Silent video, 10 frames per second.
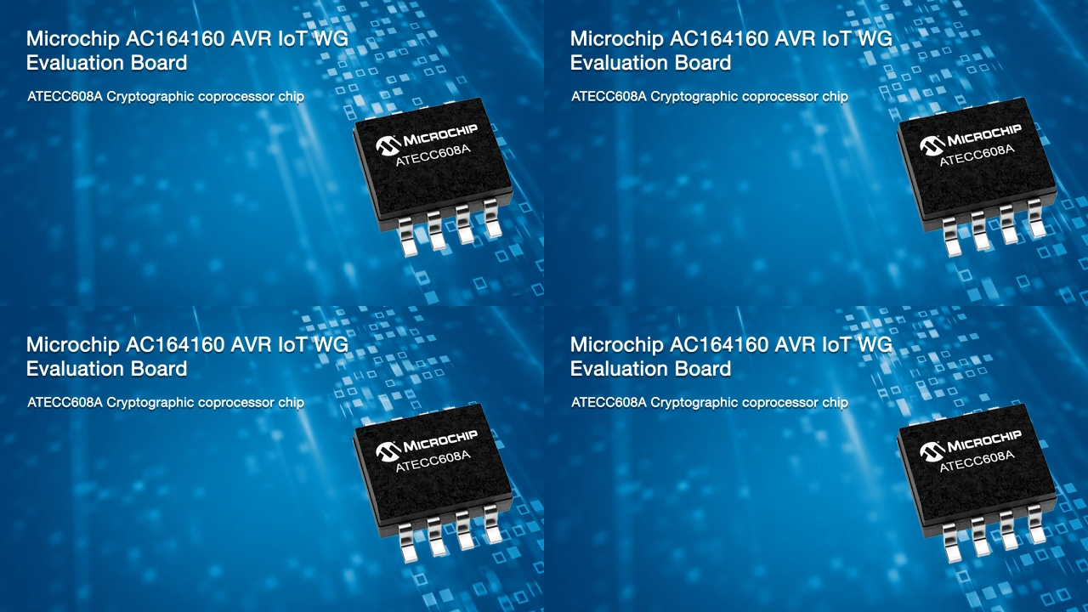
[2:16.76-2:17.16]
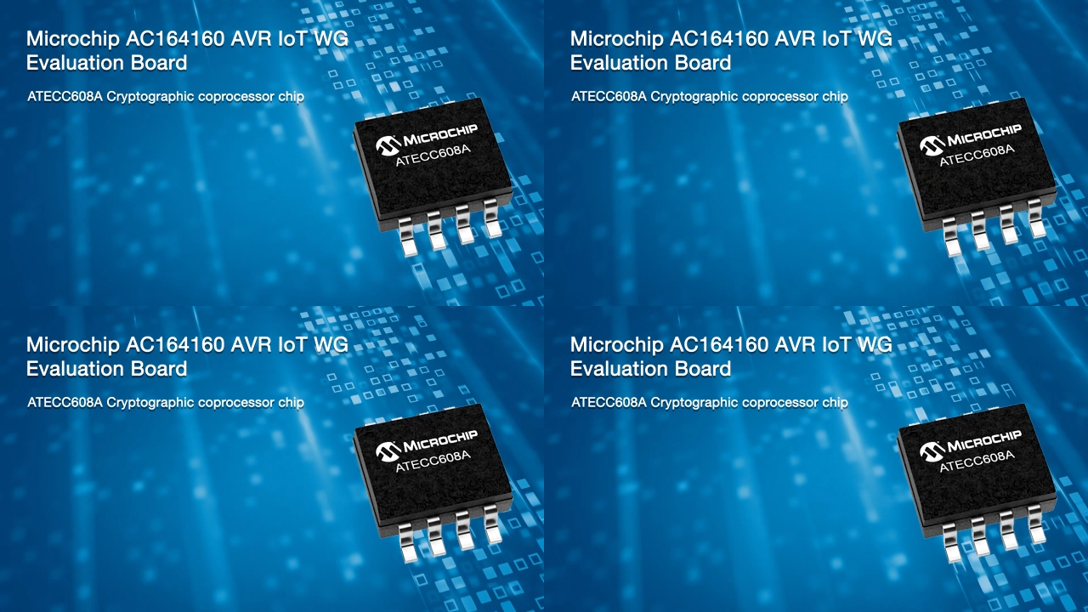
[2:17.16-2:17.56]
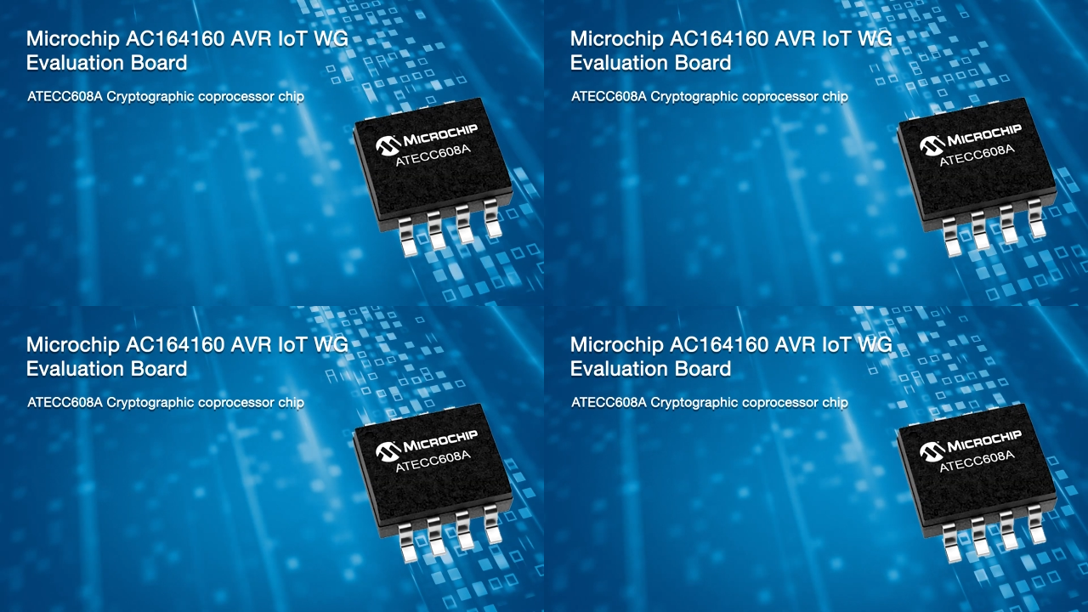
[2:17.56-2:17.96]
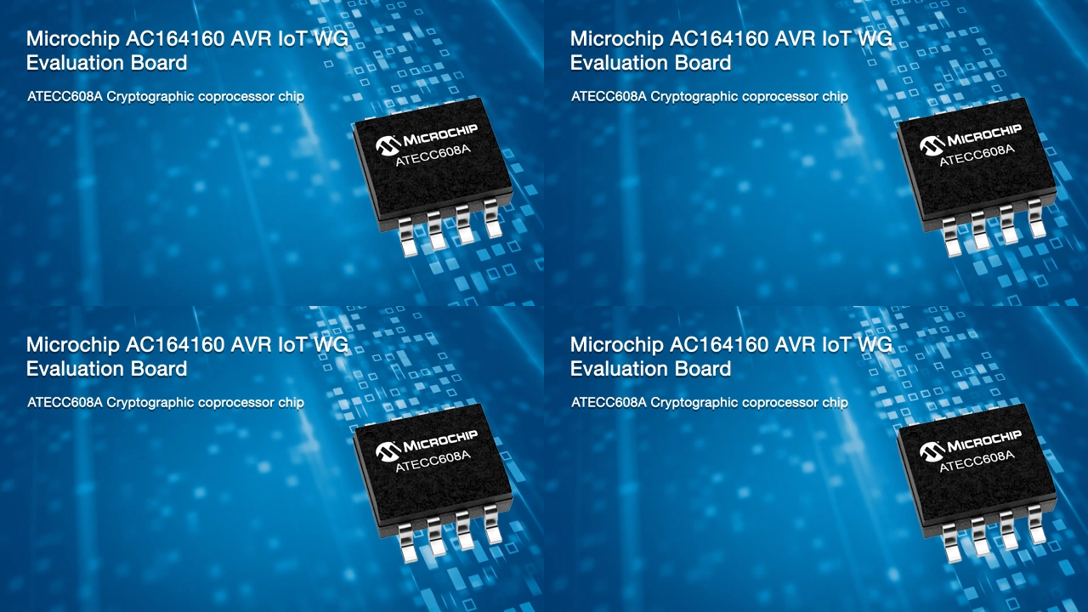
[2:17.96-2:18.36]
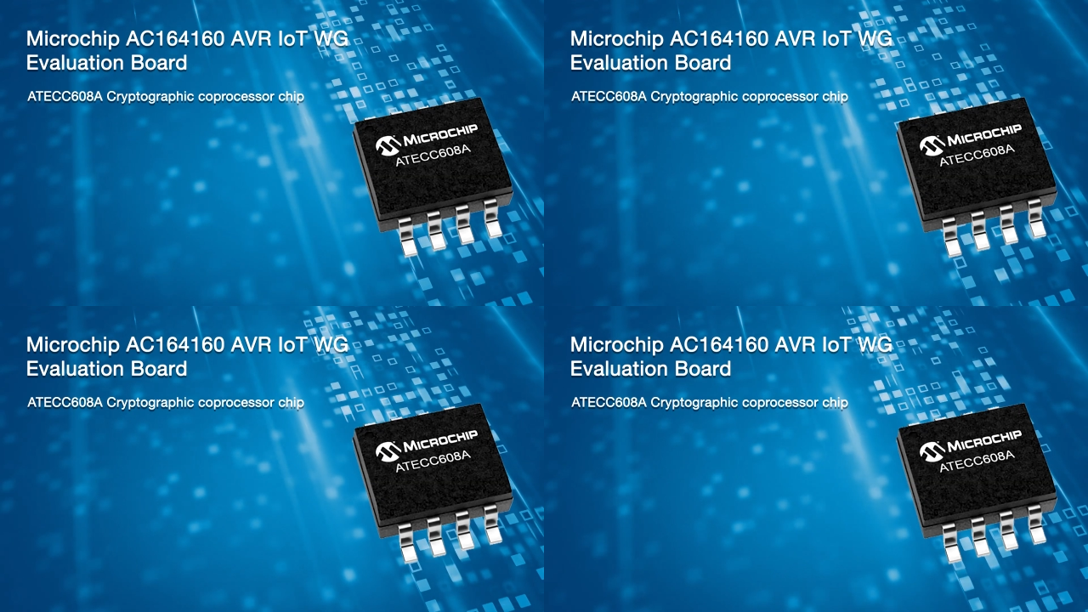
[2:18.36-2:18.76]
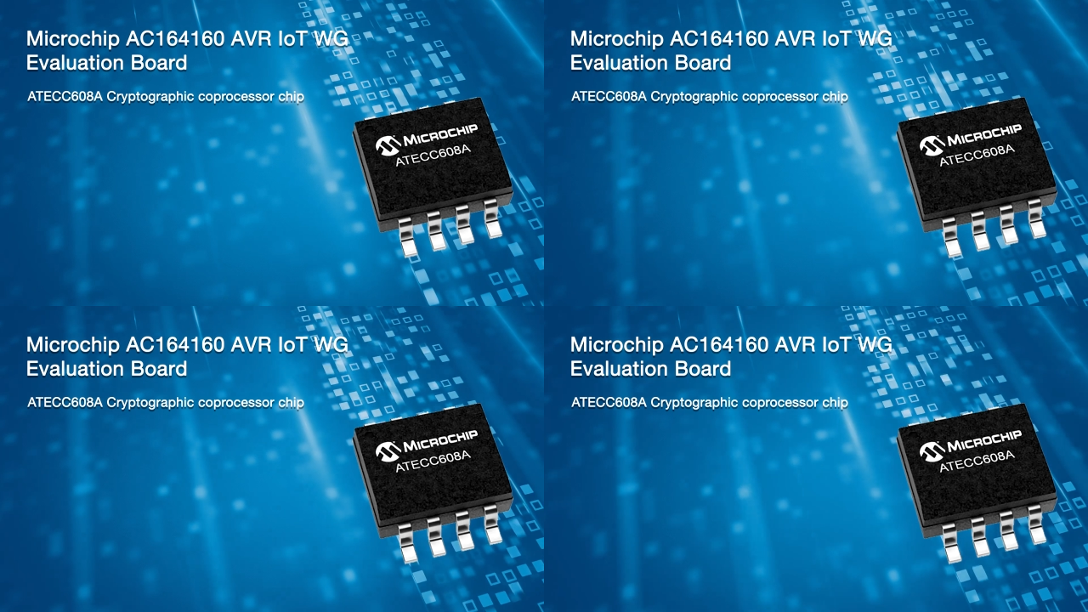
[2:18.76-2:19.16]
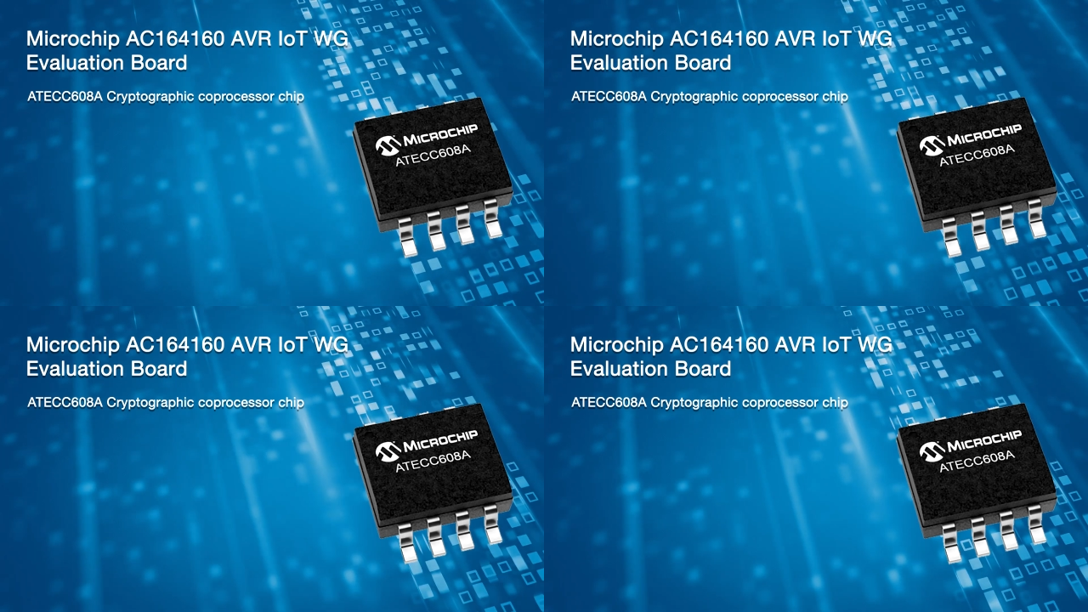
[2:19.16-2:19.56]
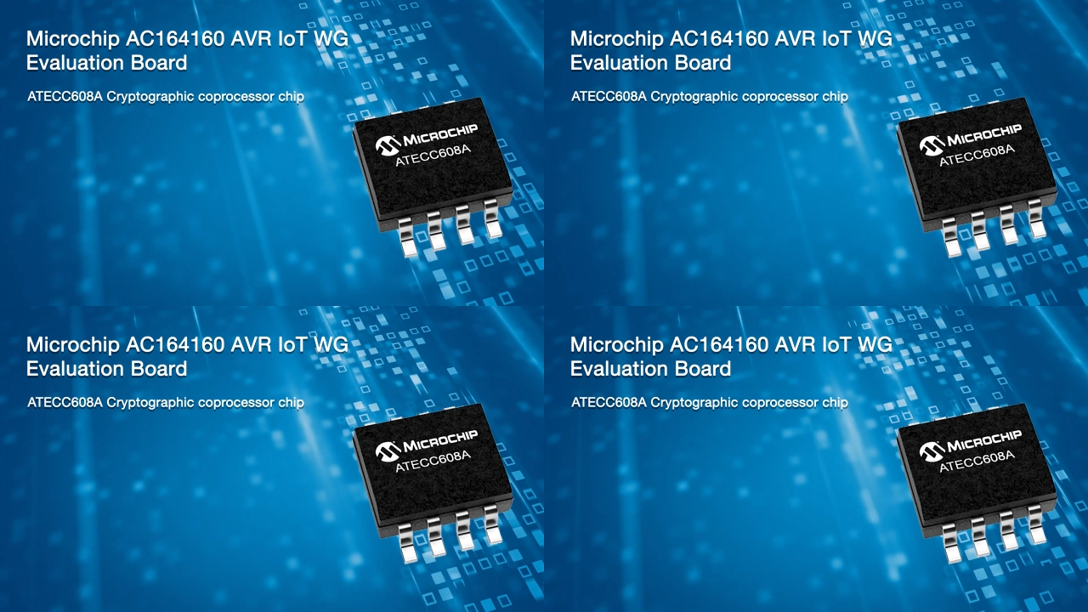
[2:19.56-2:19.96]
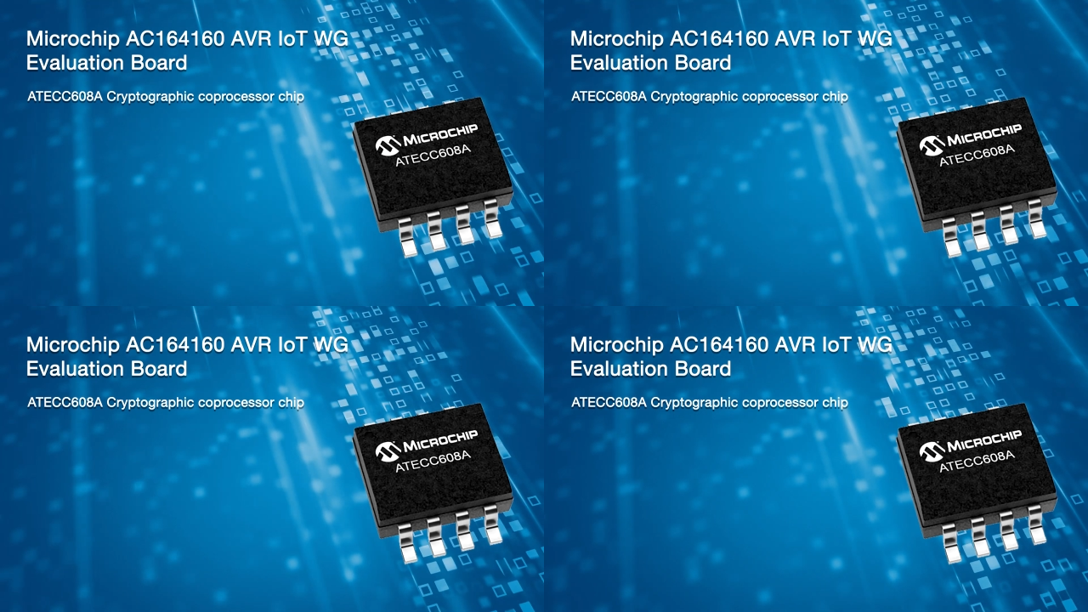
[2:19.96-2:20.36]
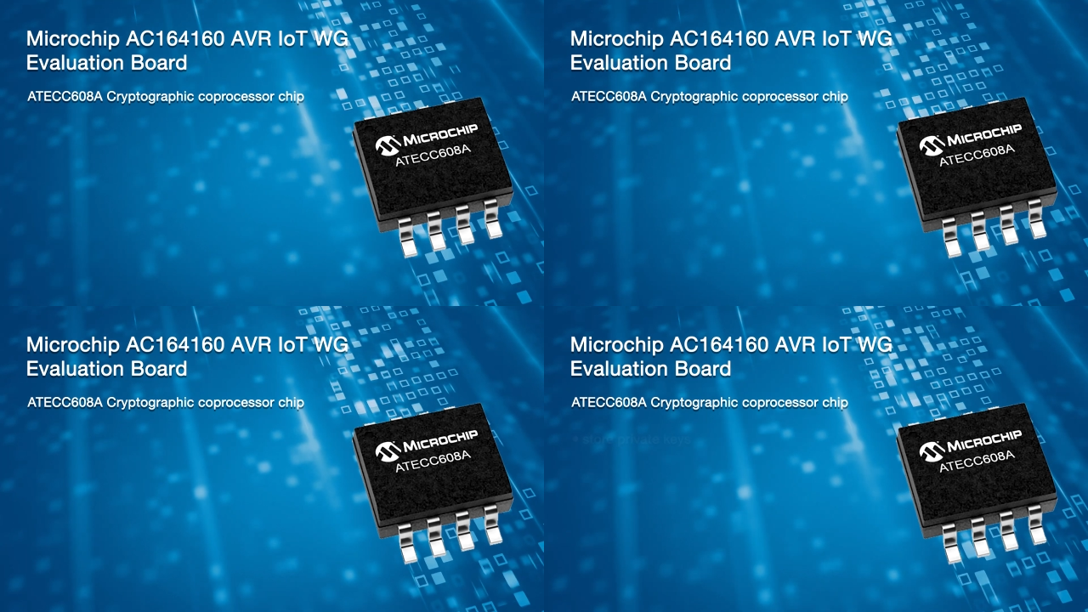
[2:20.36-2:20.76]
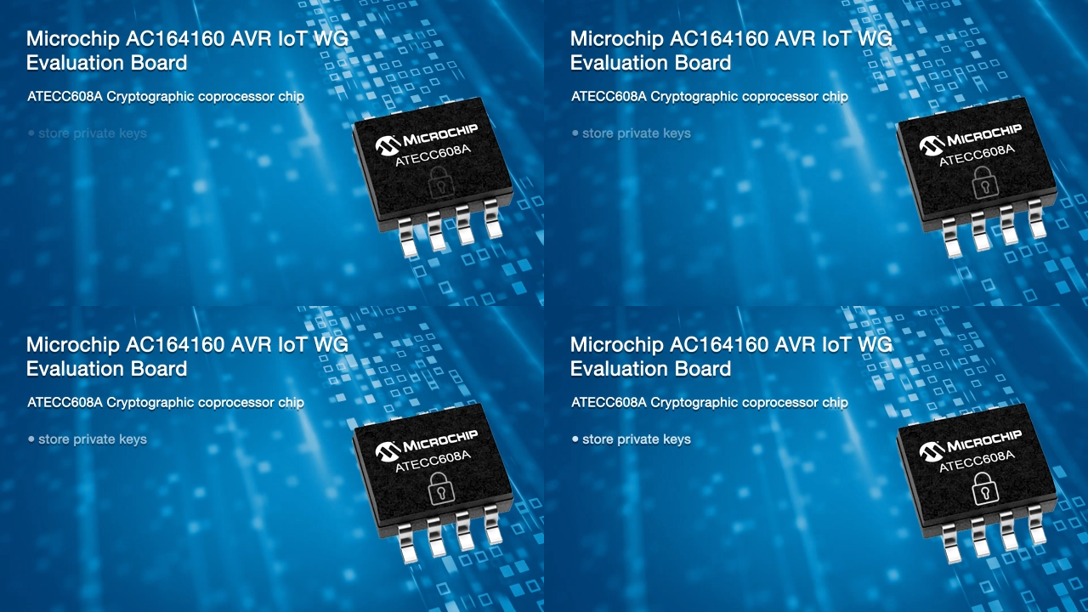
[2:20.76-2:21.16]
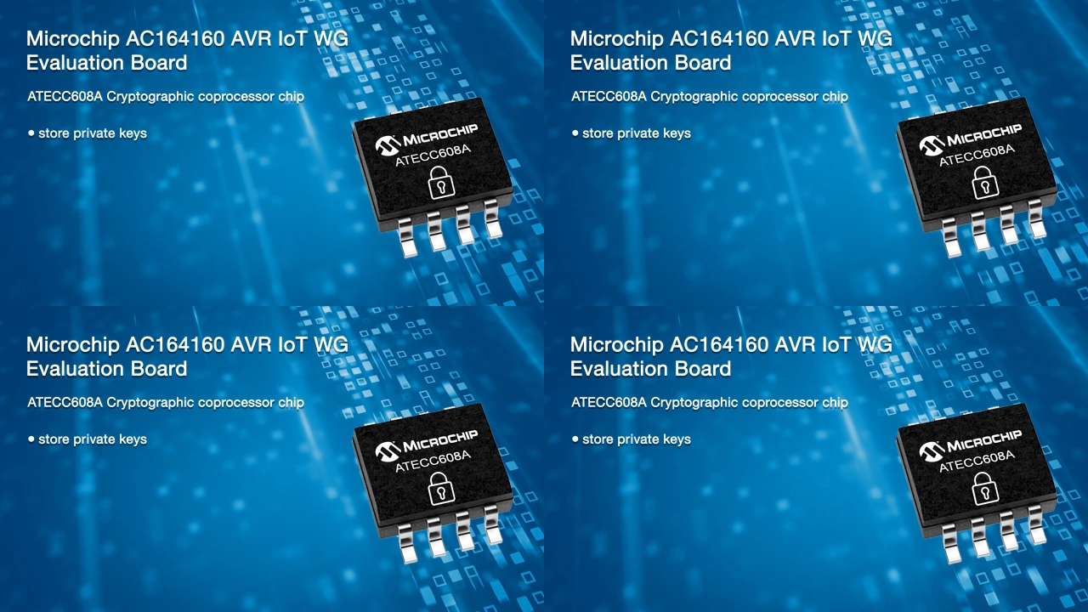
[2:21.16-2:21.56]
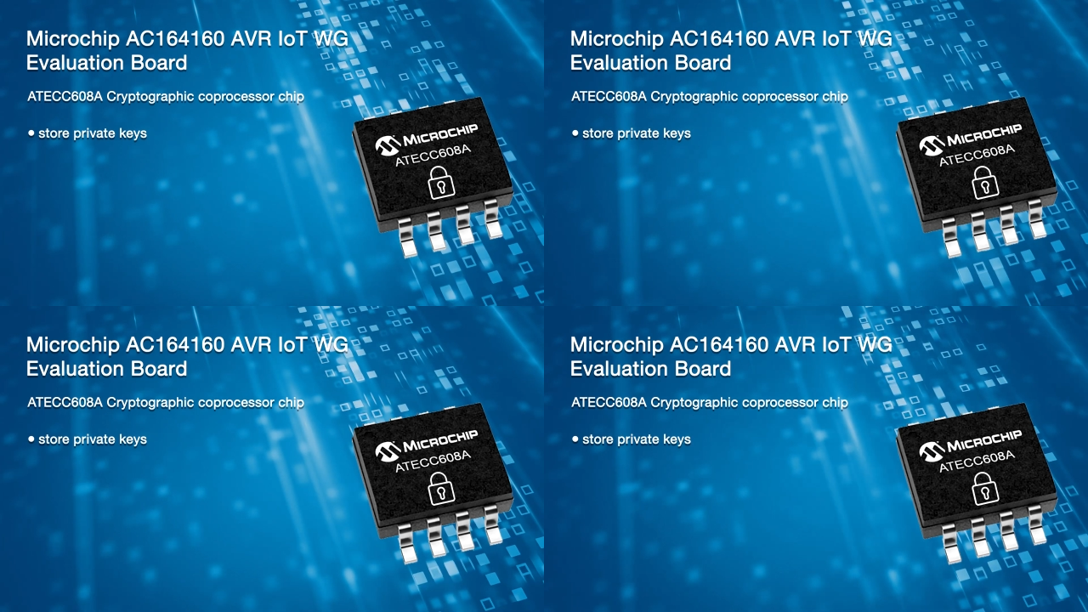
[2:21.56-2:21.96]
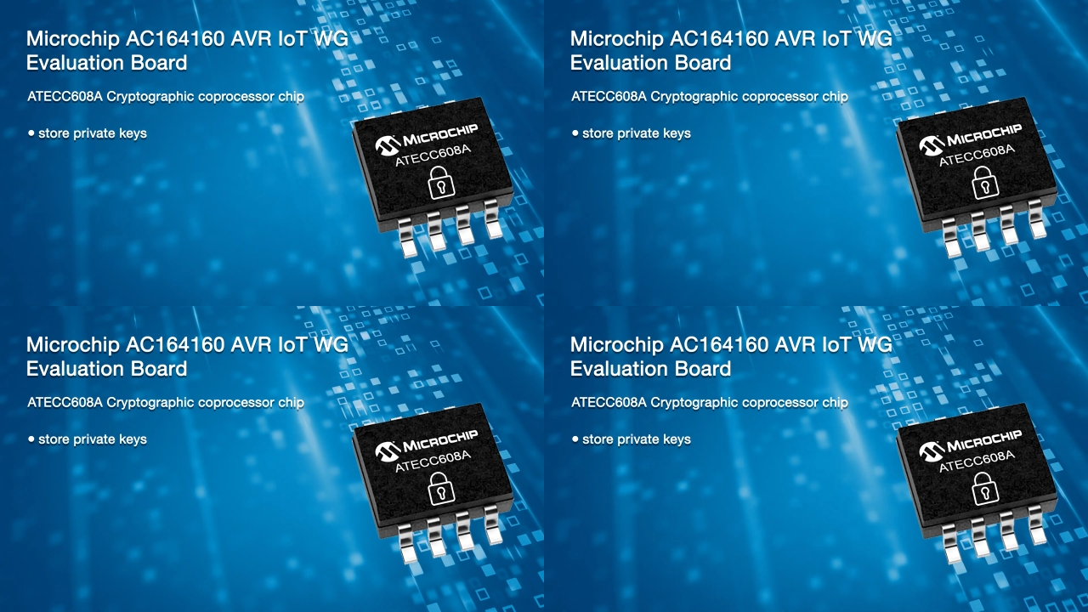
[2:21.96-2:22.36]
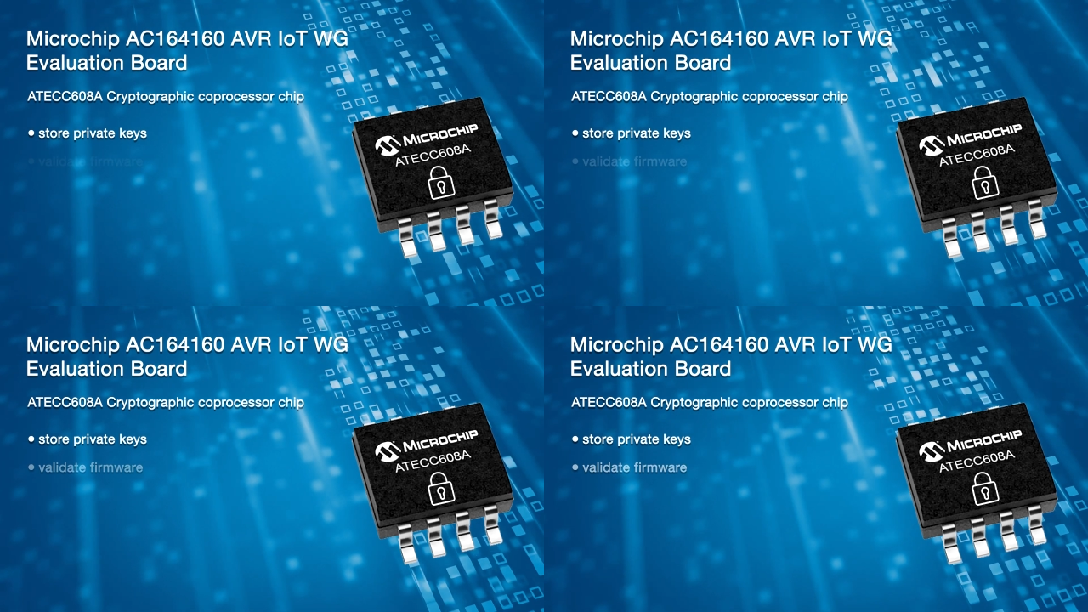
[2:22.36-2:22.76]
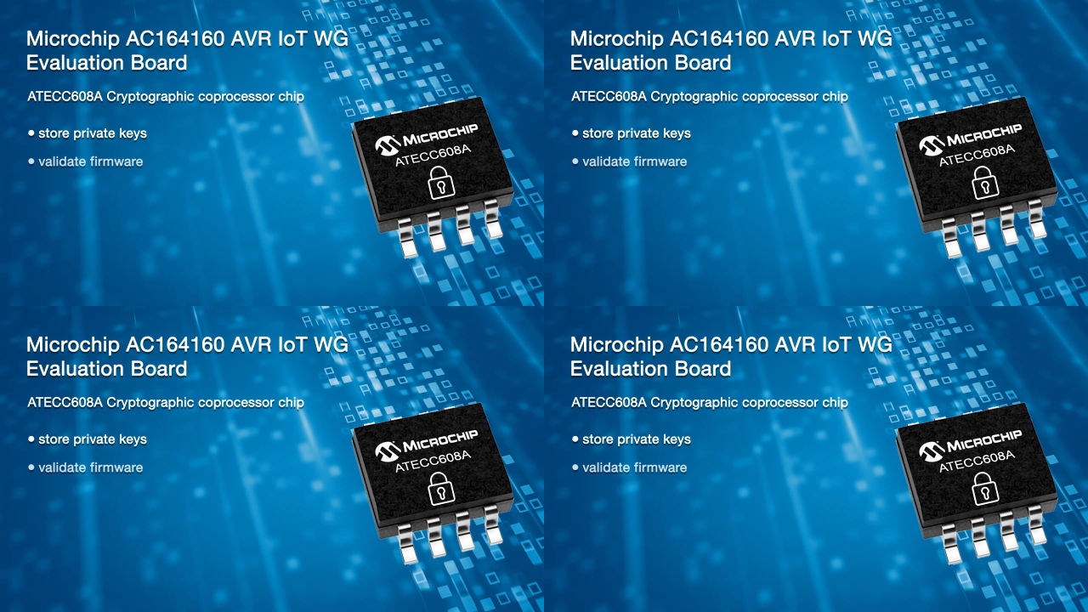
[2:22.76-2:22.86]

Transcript: [unreadable: no face in view]